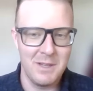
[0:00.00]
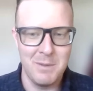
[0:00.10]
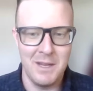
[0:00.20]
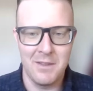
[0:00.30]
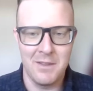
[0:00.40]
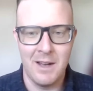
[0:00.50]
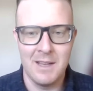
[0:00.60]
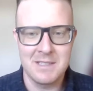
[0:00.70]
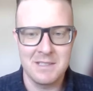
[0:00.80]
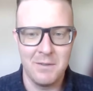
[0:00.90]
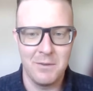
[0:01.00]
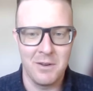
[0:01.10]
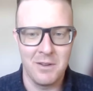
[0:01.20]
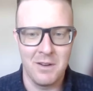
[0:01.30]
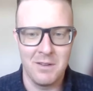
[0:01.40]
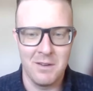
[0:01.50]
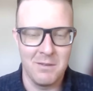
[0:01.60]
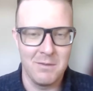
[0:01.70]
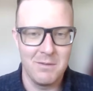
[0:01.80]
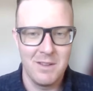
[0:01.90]
compete at their highest level or
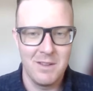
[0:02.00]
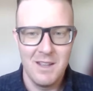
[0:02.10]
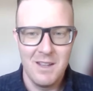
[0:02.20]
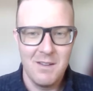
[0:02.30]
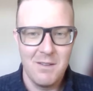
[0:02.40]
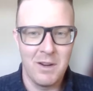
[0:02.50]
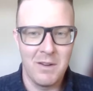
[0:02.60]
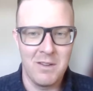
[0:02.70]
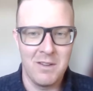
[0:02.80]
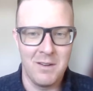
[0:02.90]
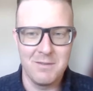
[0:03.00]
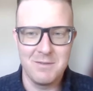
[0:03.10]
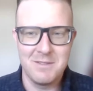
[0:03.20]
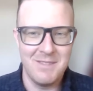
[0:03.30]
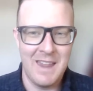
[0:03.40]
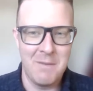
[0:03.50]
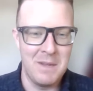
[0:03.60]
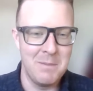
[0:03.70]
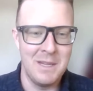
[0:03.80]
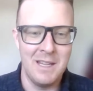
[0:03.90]
their whatever their that
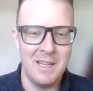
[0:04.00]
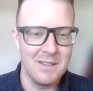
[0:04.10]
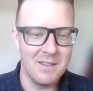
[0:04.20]
may be